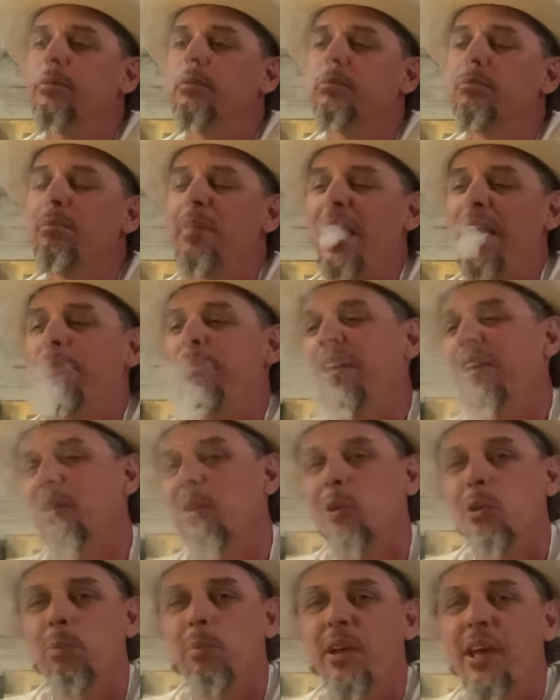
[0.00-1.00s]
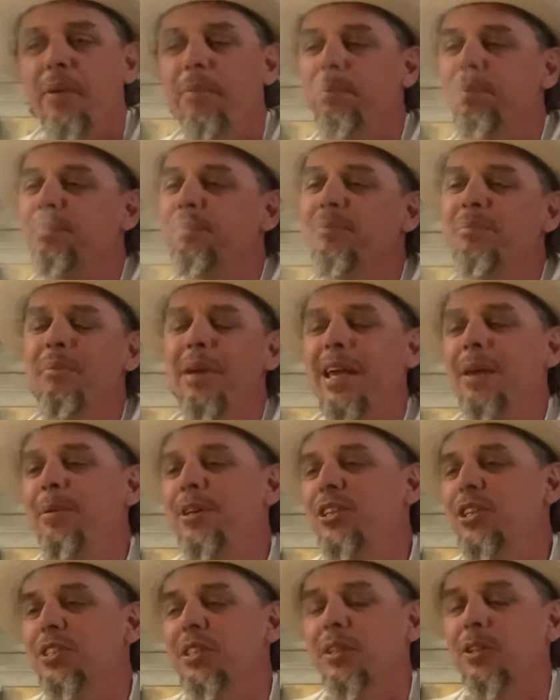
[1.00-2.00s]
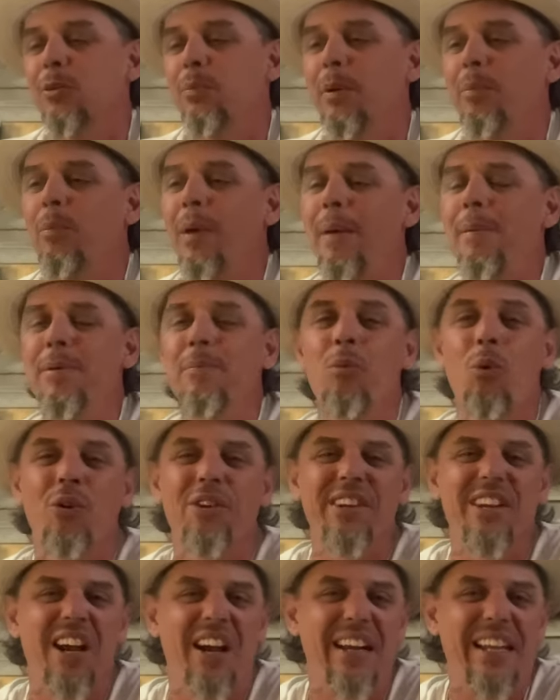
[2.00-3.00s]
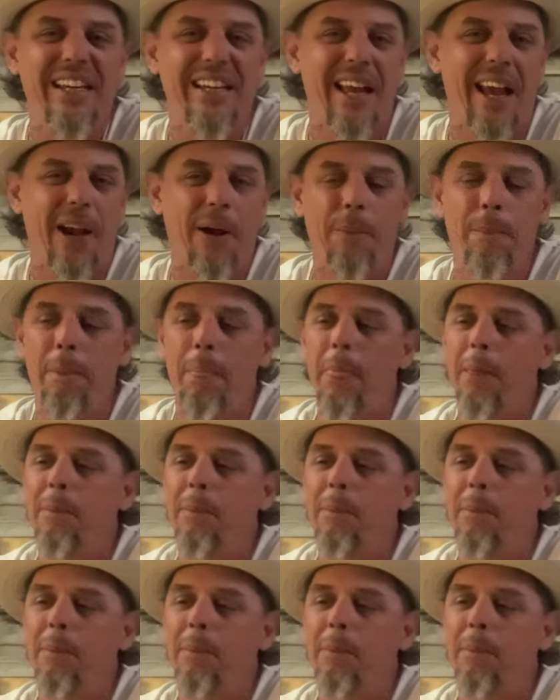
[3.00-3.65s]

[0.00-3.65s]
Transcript: Maybe a little bit. Maybe just a little bit. Maybe more nutty now.